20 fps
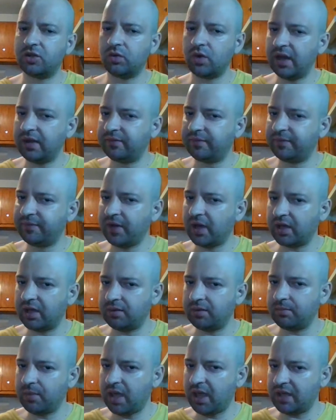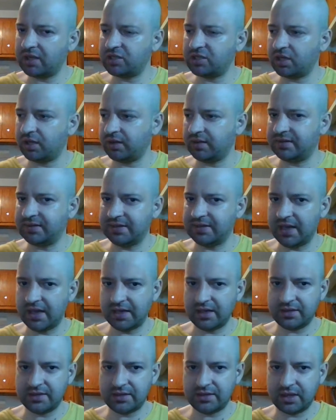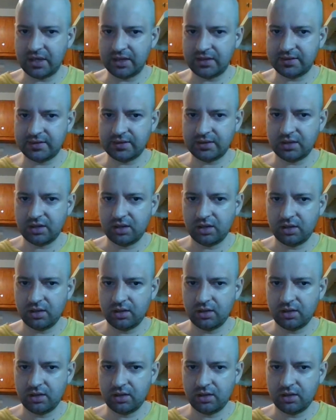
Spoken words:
the right fucking match on these dating sites.